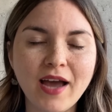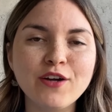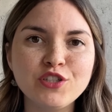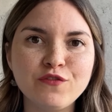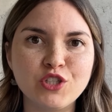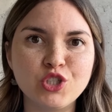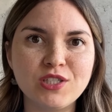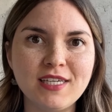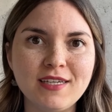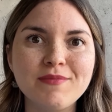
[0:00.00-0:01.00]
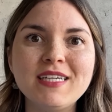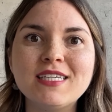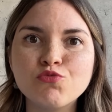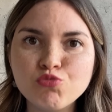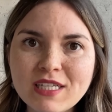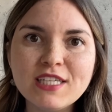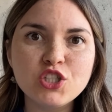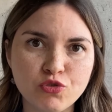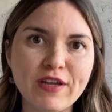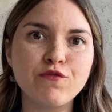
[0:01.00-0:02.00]
iron deficiency is really
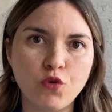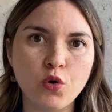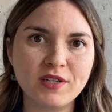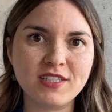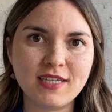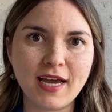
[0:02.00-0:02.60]
straightforward to